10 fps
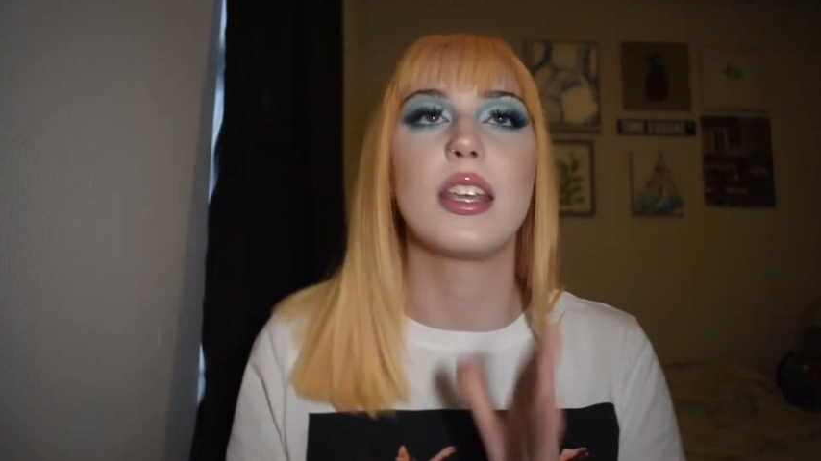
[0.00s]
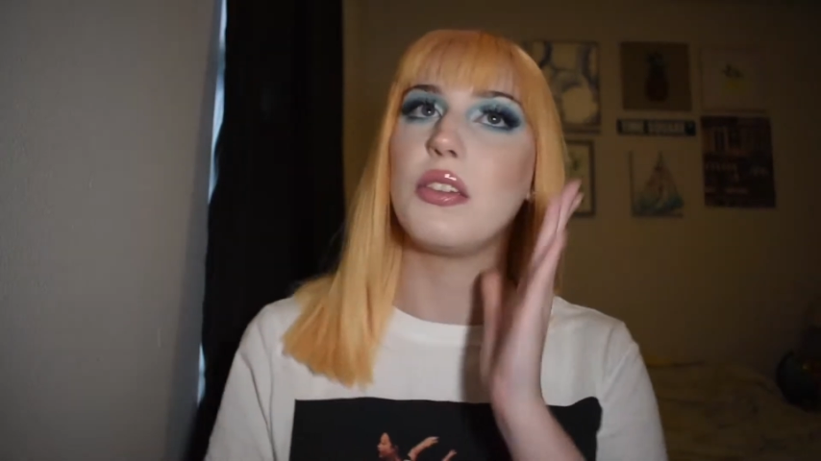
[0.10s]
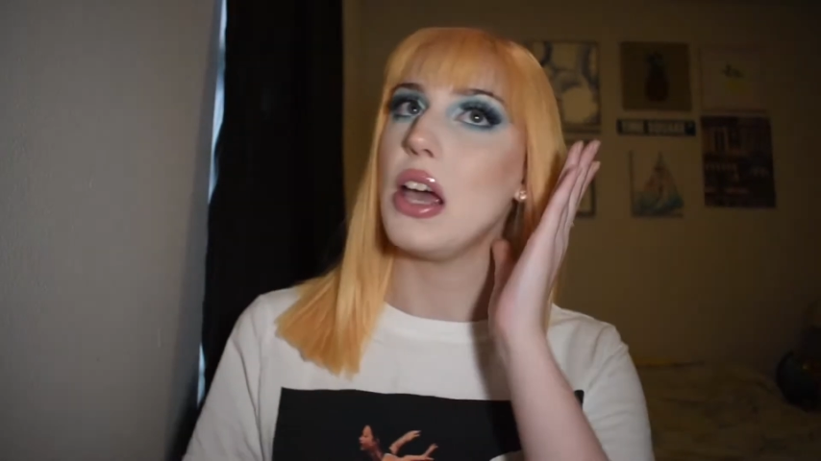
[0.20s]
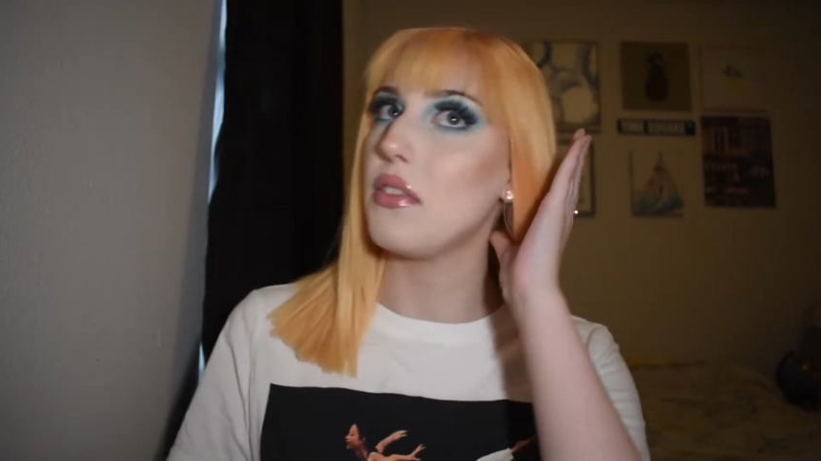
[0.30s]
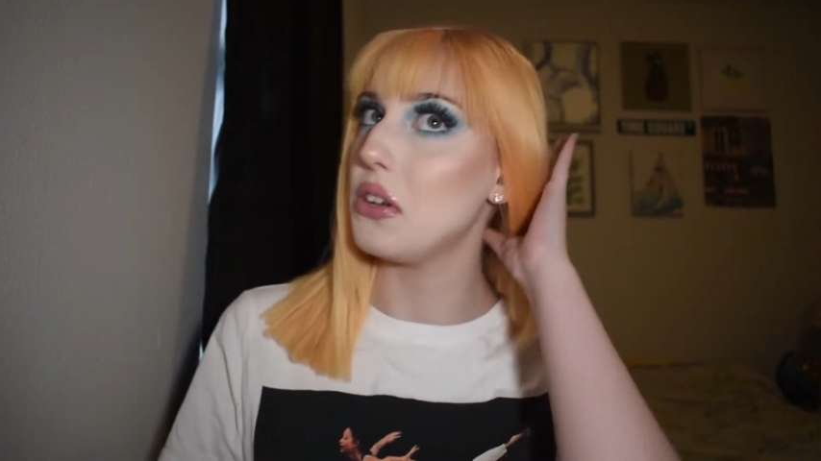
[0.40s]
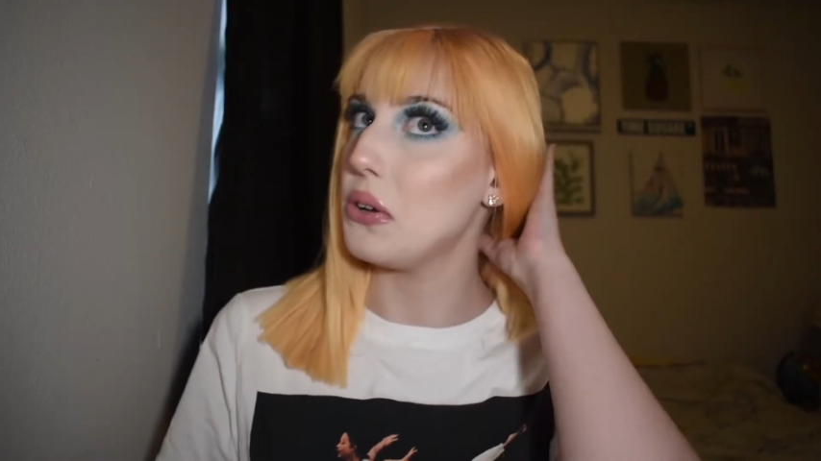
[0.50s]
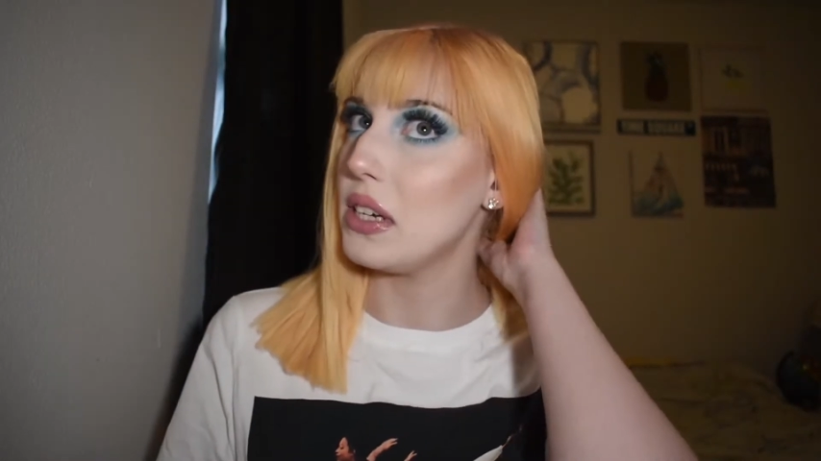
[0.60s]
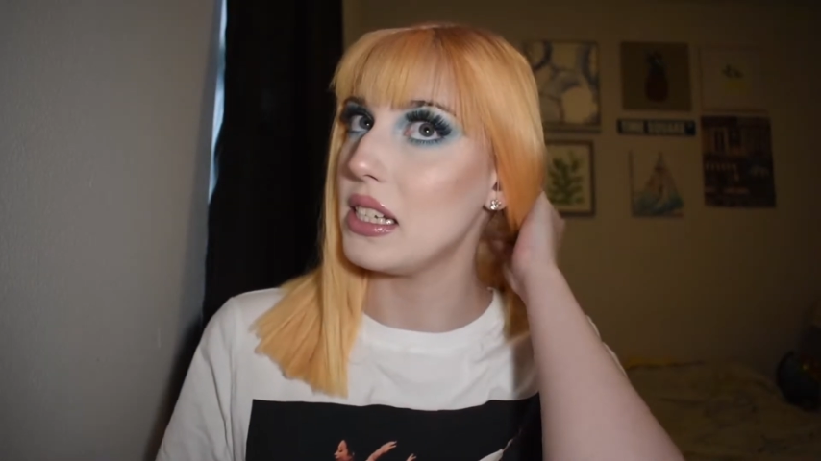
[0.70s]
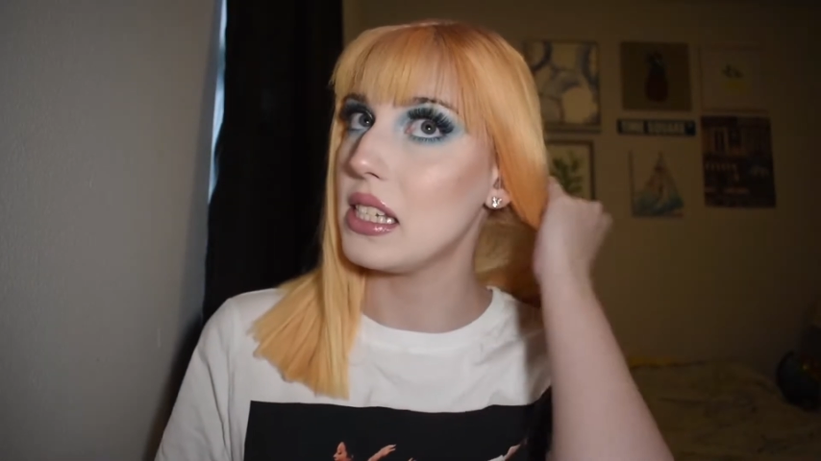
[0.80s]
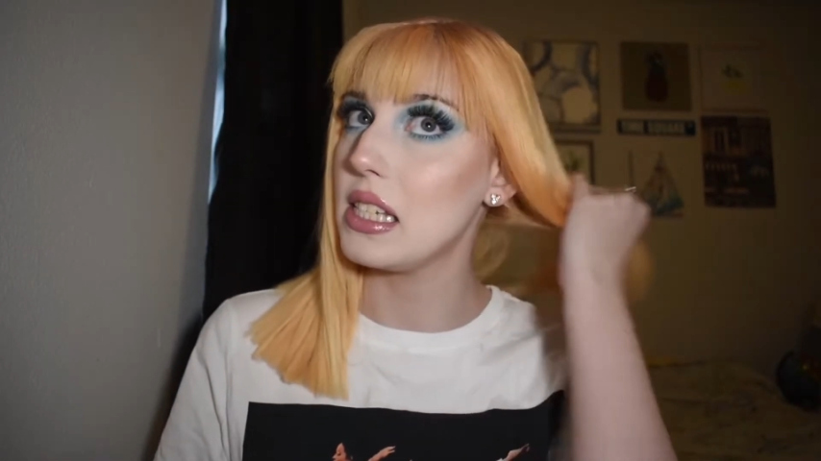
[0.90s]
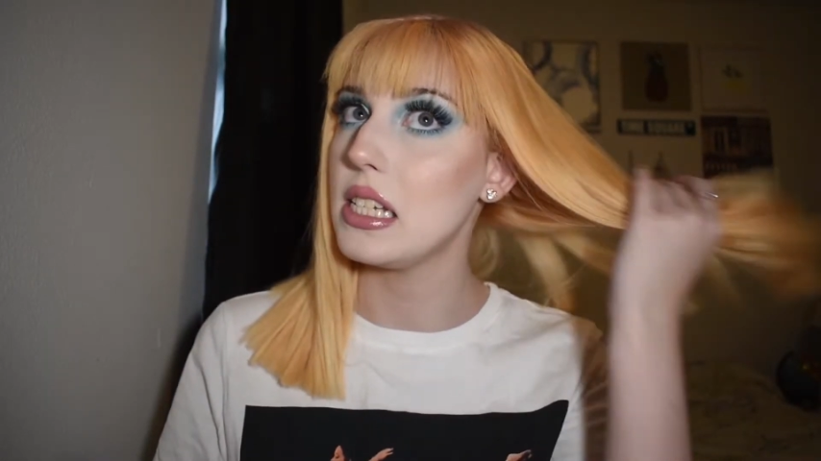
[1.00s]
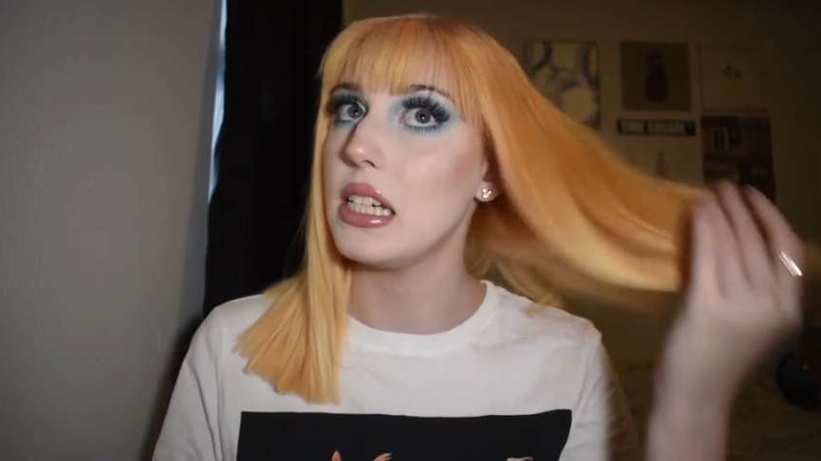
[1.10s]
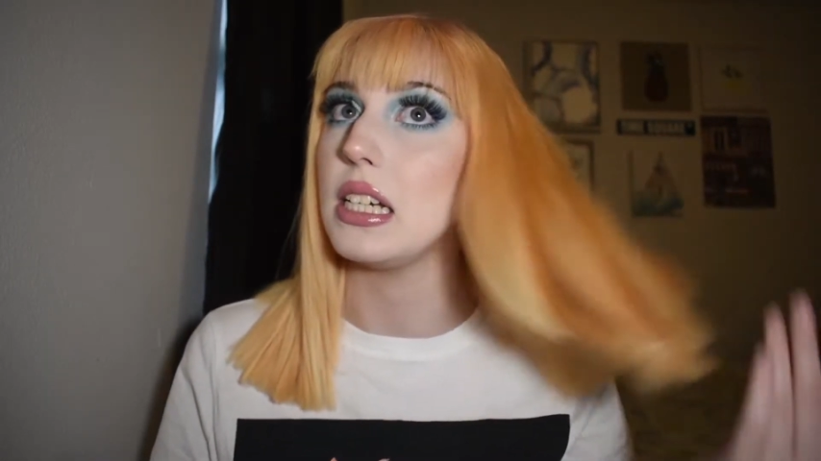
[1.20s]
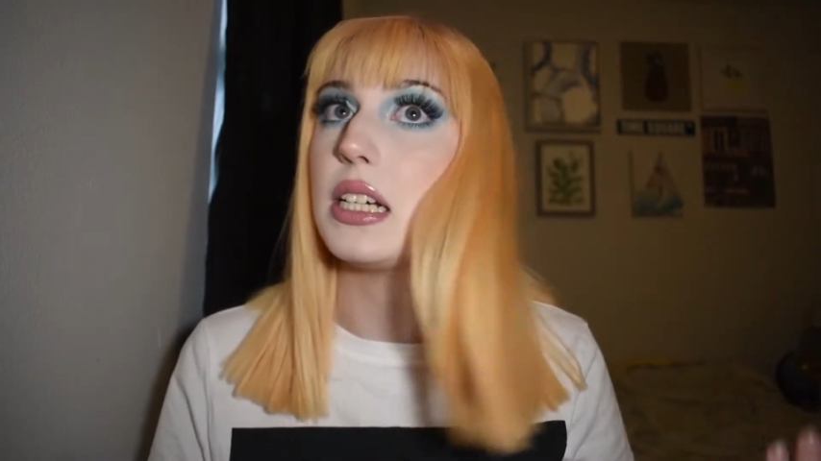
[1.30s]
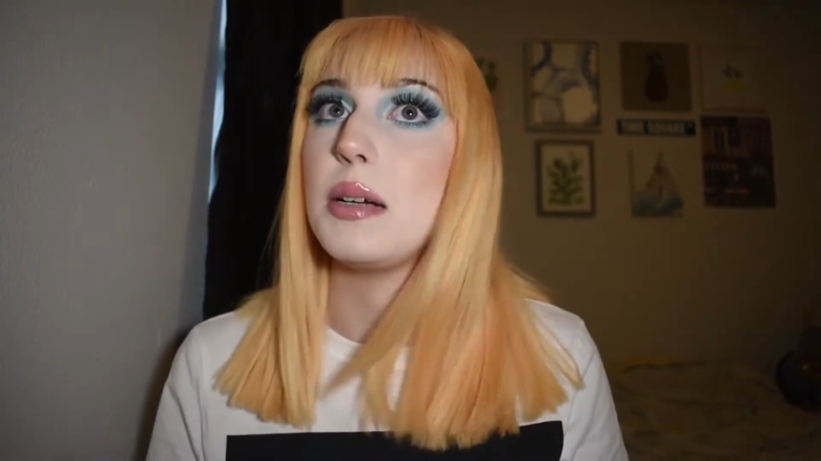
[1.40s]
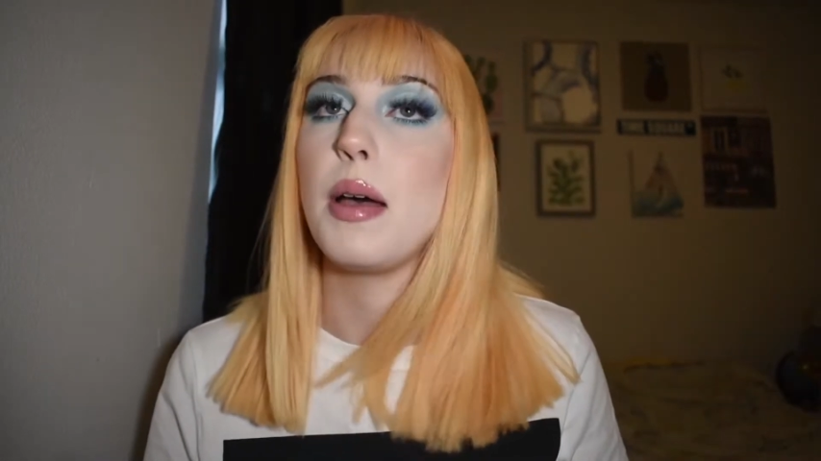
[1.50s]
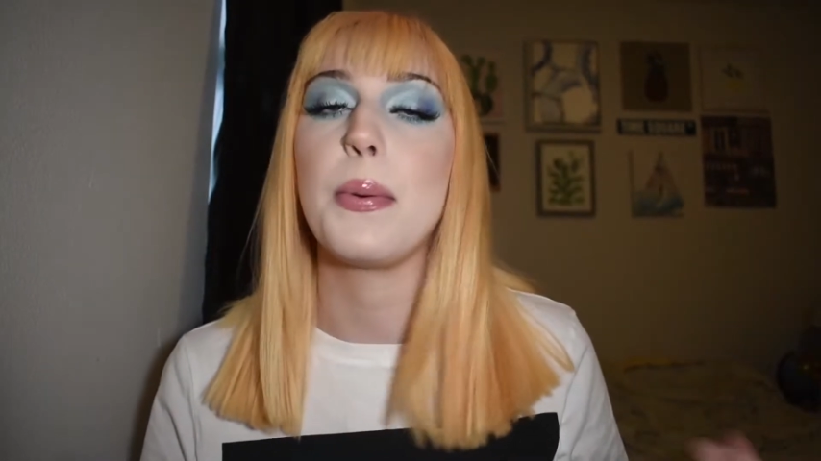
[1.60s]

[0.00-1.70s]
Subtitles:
If you haven't noticed, I